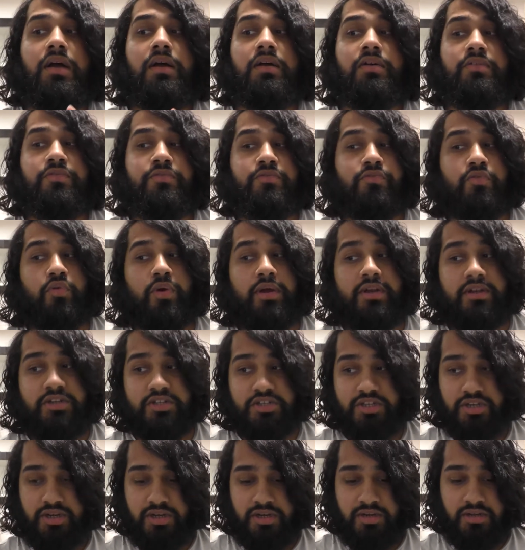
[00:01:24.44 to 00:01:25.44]

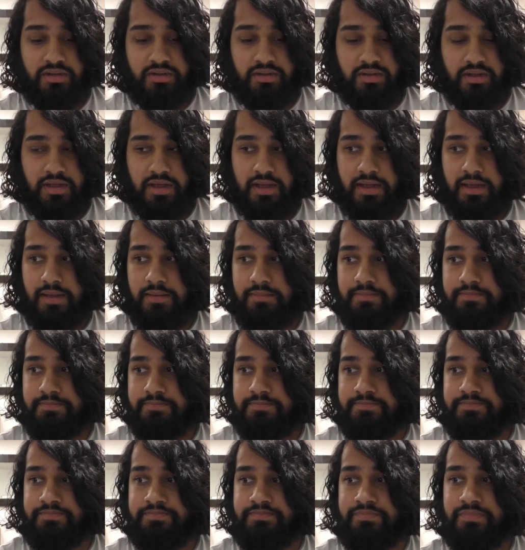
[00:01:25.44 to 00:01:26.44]
Frazier
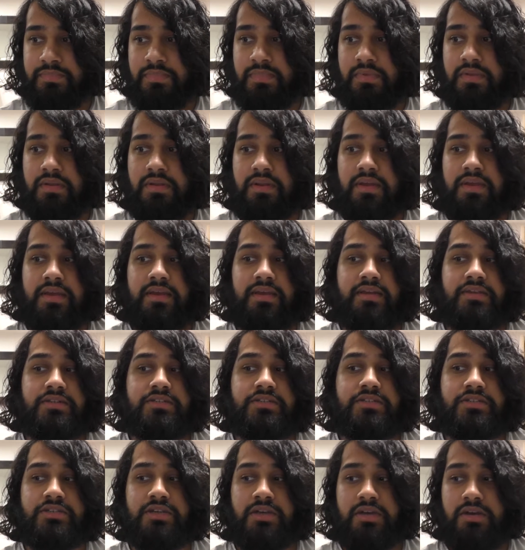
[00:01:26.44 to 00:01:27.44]

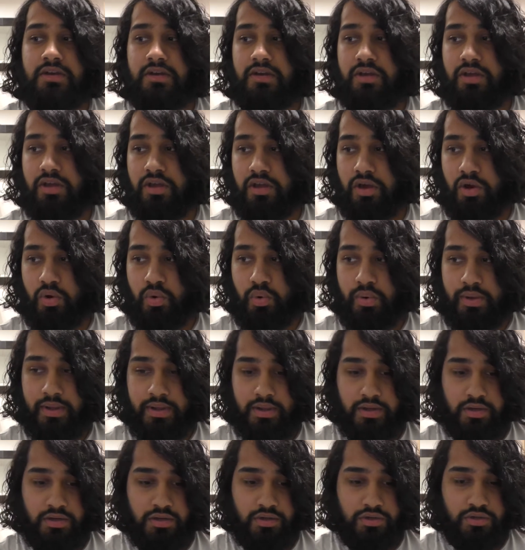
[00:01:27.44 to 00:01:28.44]
is
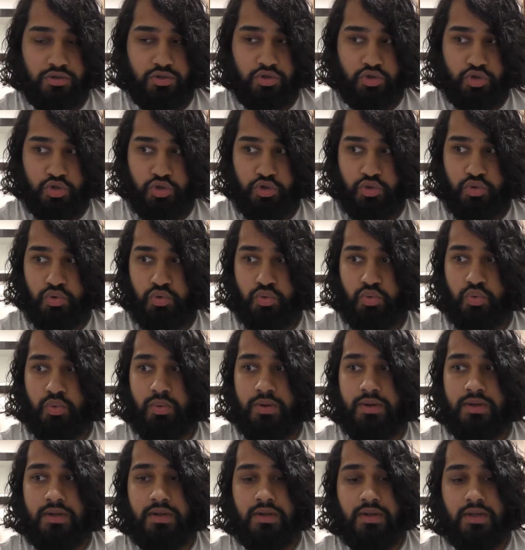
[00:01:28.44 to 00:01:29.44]
going to